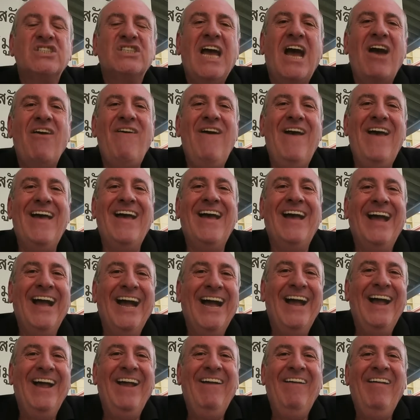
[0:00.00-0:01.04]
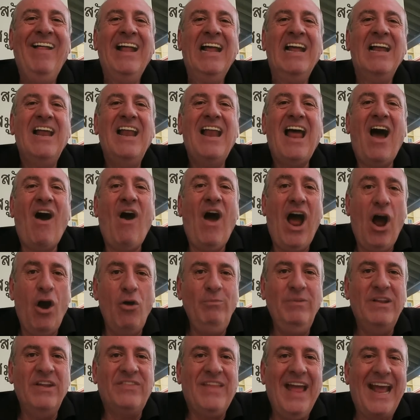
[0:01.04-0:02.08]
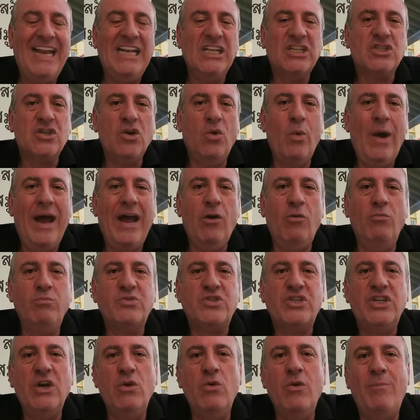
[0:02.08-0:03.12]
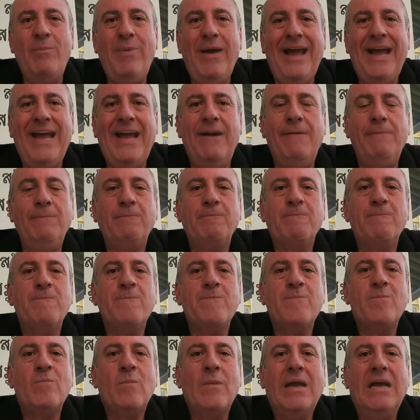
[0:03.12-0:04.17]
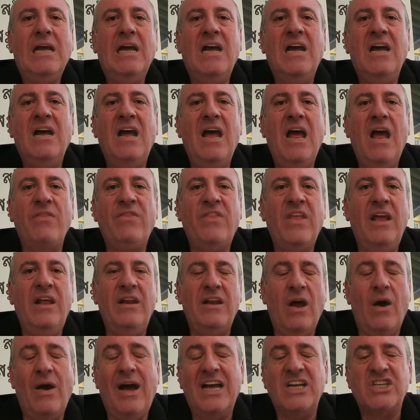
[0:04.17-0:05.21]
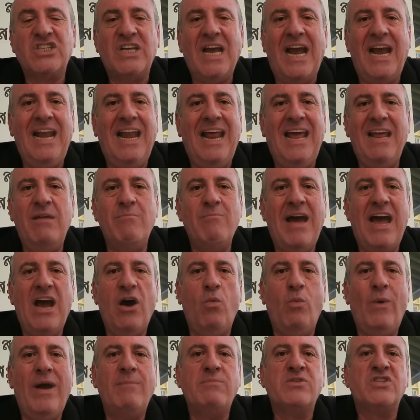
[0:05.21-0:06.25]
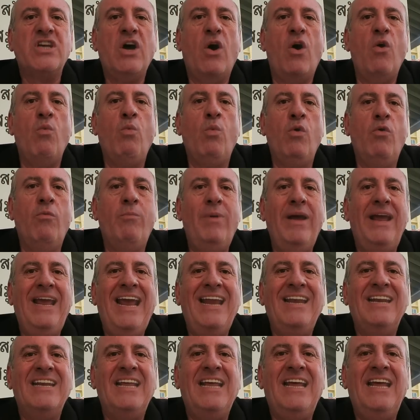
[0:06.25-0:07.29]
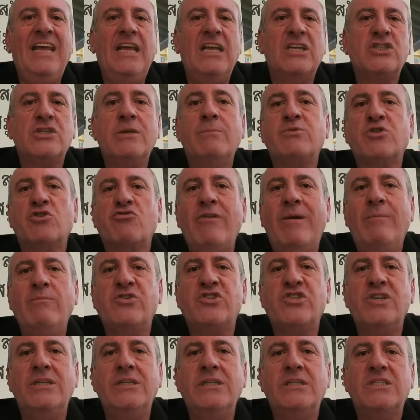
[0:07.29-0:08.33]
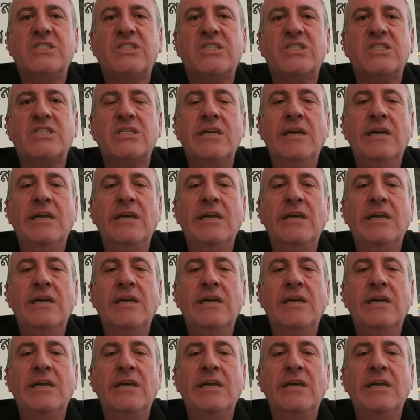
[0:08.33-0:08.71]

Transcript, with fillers: So I hope the dental helps you a bit. Like I say, the email website will be in the subscriptions.